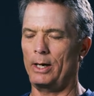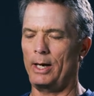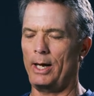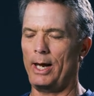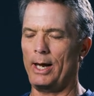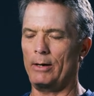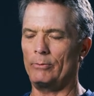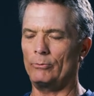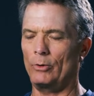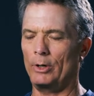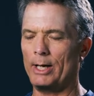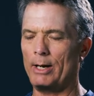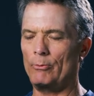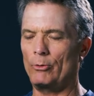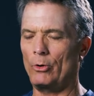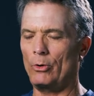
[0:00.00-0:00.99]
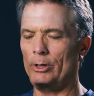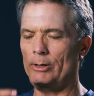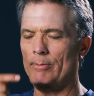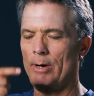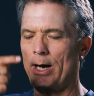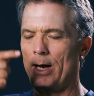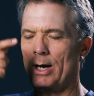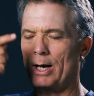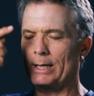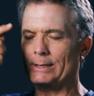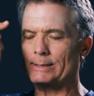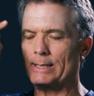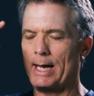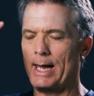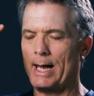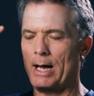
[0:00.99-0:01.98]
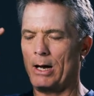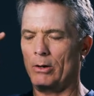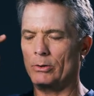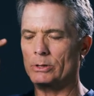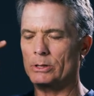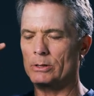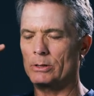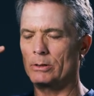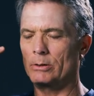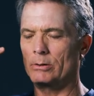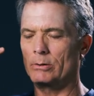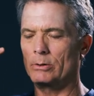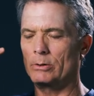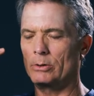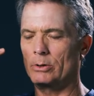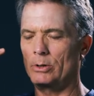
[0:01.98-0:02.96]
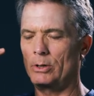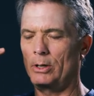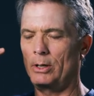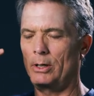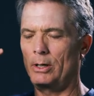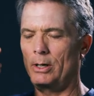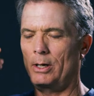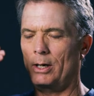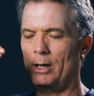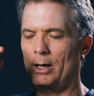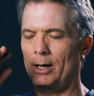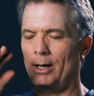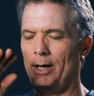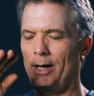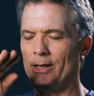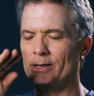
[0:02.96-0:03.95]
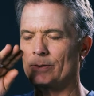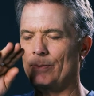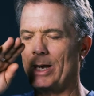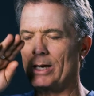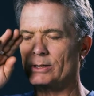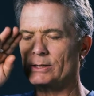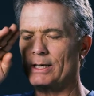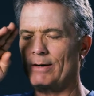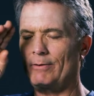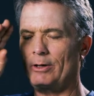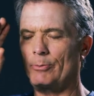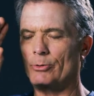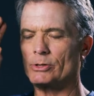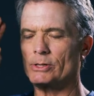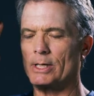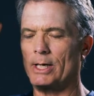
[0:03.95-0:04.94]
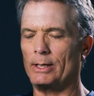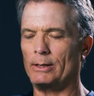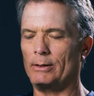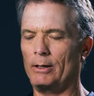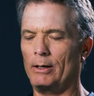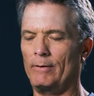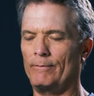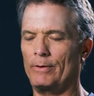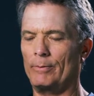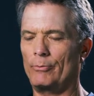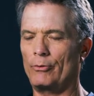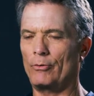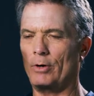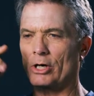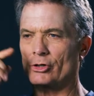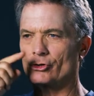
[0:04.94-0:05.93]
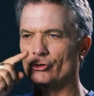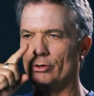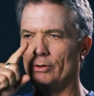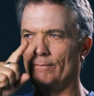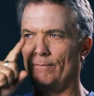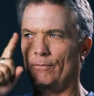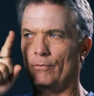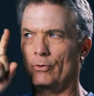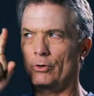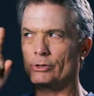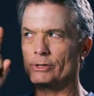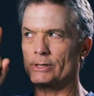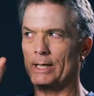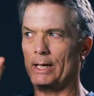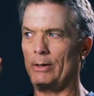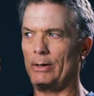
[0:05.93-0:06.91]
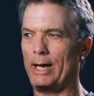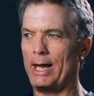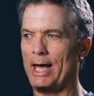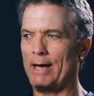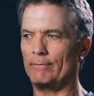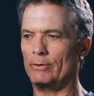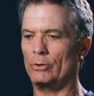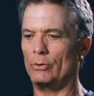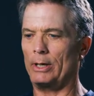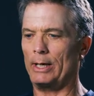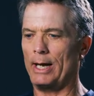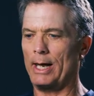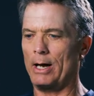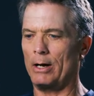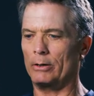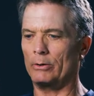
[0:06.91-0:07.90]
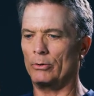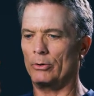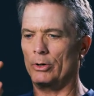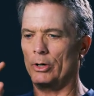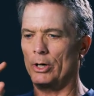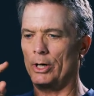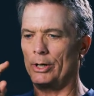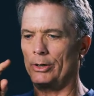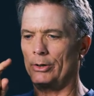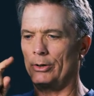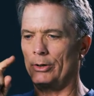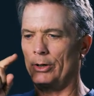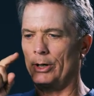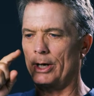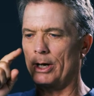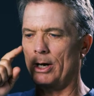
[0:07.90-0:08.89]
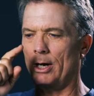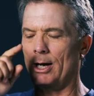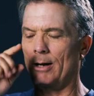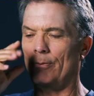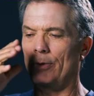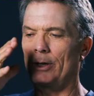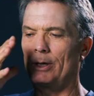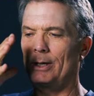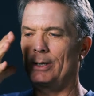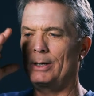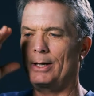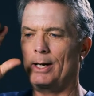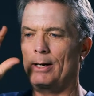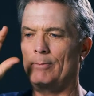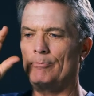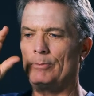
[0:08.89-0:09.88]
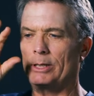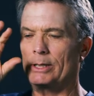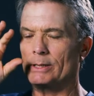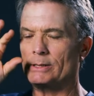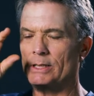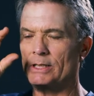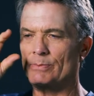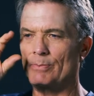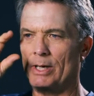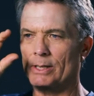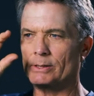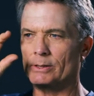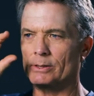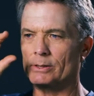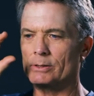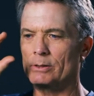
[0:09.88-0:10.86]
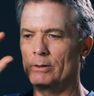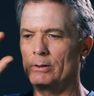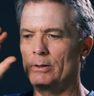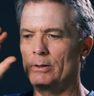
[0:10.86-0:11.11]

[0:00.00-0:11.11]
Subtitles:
And when I'm rolling my eyes out, it's about 70% of the pressure and force that I would have going out or under and up, because these muscles,